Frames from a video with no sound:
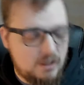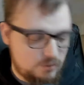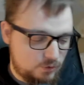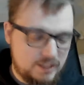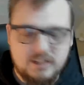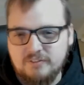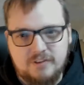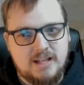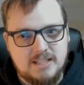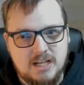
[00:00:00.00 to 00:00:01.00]
I thought they did a
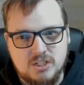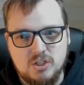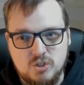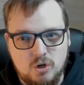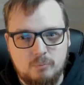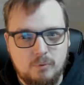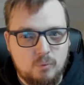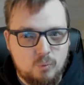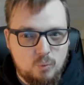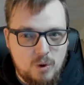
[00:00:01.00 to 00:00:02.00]
fantastic job
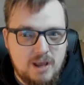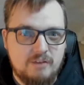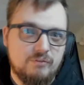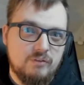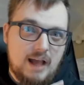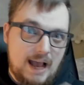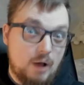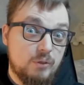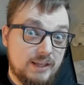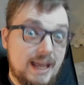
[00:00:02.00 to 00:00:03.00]
with how
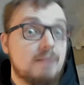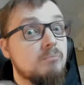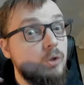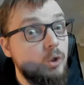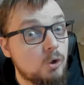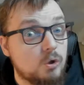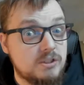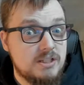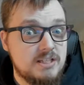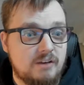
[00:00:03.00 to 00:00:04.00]
the game
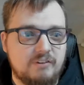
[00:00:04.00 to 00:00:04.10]
looked itself.